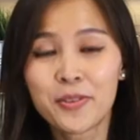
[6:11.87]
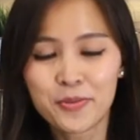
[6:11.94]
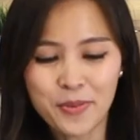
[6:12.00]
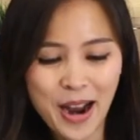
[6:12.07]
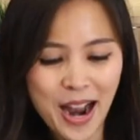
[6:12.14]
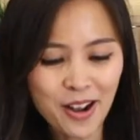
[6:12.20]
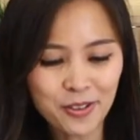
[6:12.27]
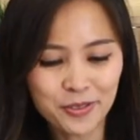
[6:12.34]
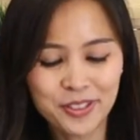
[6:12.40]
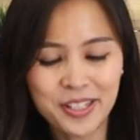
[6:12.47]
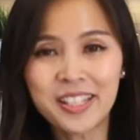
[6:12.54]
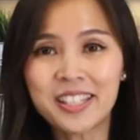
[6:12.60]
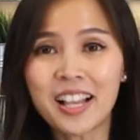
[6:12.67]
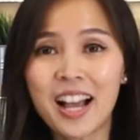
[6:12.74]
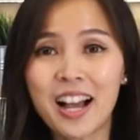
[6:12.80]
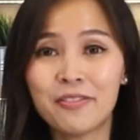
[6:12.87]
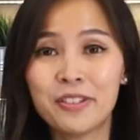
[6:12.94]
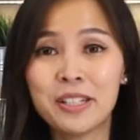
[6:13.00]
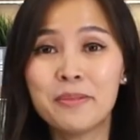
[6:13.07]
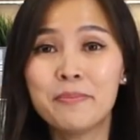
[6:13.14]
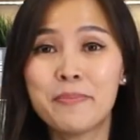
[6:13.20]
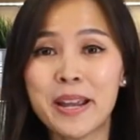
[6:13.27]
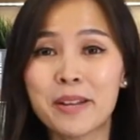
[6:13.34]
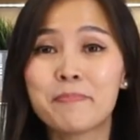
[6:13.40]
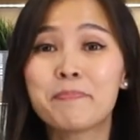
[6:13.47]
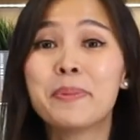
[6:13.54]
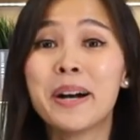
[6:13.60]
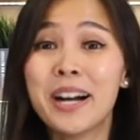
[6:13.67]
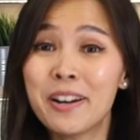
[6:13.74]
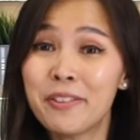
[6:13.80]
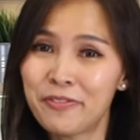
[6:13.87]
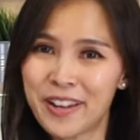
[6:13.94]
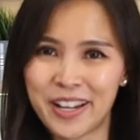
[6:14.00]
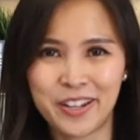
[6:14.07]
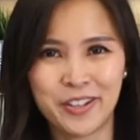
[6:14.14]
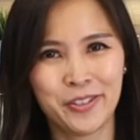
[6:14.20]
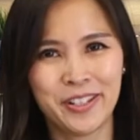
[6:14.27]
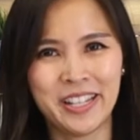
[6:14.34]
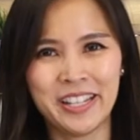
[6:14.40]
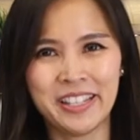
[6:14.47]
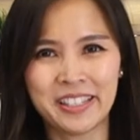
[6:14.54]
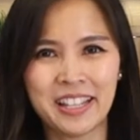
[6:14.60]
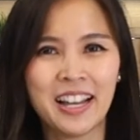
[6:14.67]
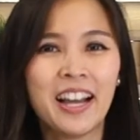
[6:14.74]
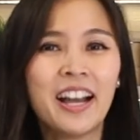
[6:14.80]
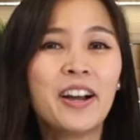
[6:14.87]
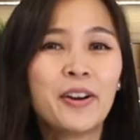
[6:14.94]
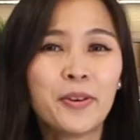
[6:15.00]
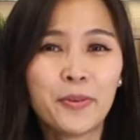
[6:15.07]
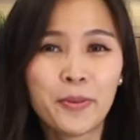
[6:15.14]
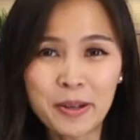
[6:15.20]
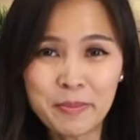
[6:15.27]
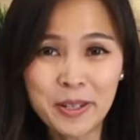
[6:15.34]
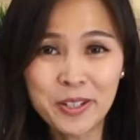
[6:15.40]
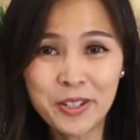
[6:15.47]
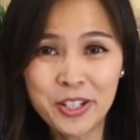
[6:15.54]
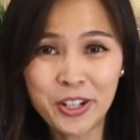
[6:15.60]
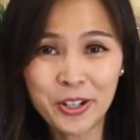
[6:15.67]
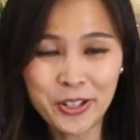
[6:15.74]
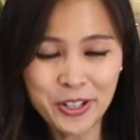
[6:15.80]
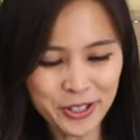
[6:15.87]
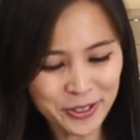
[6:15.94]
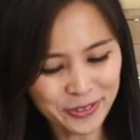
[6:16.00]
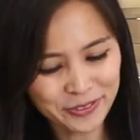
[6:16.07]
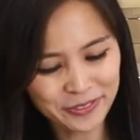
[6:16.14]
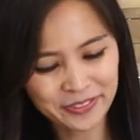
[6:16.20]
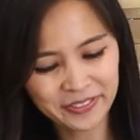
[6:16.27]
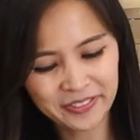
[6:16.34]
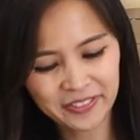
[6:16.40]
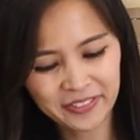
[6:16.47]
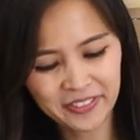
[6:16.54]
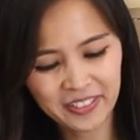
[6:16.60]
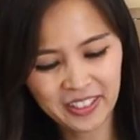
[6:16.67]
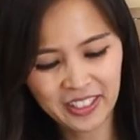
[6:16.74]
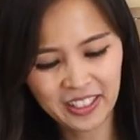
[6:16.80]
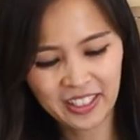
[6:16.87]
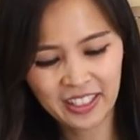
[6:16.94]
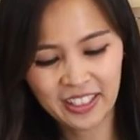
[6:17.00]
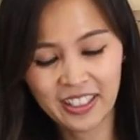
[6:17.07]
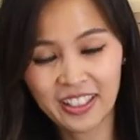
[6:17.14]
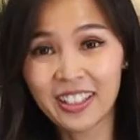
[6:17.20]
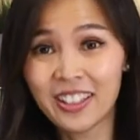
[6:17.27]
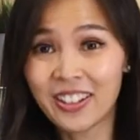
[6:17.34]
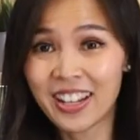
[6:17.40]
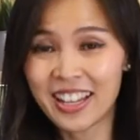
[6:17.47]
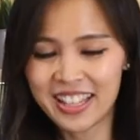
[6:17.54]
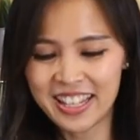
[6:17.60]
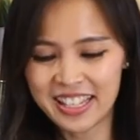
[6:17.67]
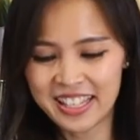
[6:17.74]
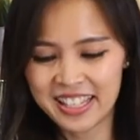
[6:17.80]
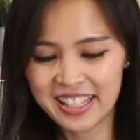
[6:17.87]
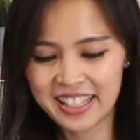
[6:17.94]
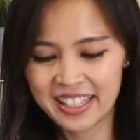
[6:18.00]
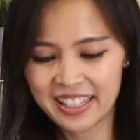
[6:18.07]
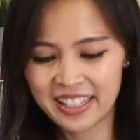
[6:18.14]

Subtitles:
Wow, this oven baked perfect cookies. Want me to show you? Look at this.